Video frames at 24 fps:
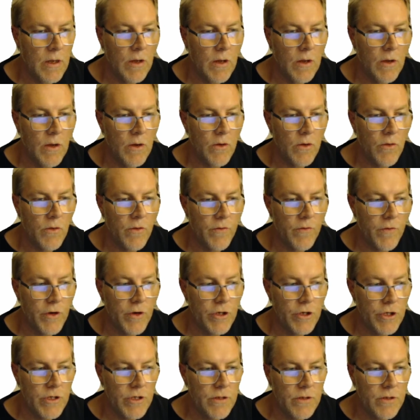Refresh
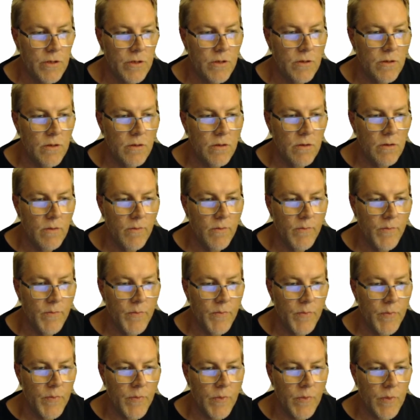it.
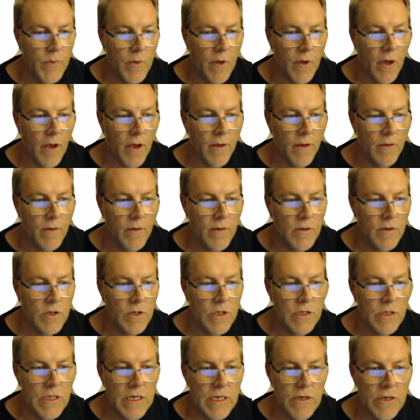Just
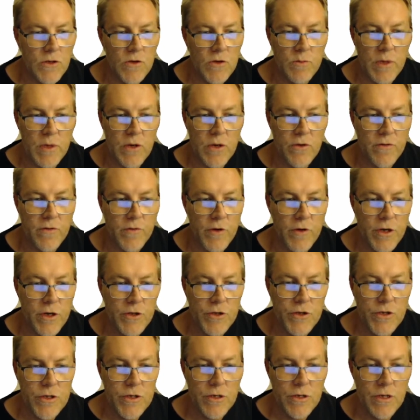needed to be
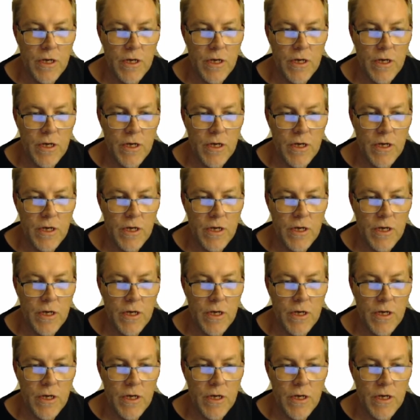refreshed.